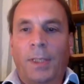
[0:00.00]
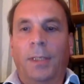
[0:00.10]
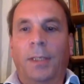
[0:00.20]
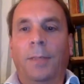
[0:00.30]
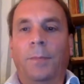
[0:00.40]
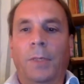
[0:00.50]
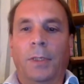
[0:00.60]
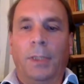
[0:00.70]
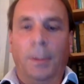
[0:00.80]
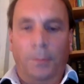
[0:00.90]
Um,
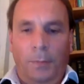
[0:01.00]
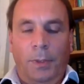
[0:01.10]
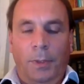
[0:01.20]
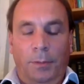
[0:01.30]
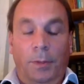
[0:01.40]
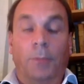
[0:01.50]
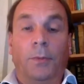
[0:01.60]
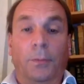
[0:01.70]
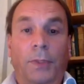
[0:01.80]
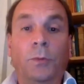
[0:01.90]
um, uh,
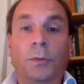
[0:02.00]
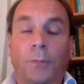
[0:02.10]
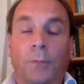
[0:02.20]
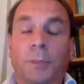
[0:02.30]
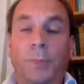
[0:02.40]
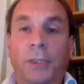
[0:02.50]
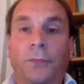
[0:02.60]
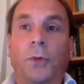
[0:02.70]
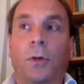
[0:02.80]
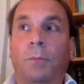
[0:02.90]
Fallou Ngom will speak
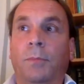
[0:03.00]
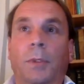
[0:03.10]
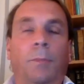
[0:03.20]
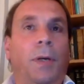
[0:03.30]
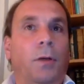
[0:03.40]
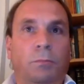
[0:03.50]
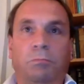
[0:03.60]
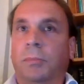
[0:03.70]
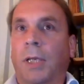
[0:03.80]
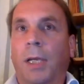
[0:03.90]
for about
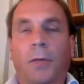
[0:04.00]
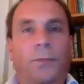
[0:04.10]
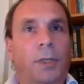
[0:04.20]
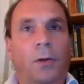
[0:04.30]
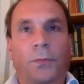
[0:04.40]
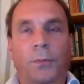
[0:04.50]
half an hour,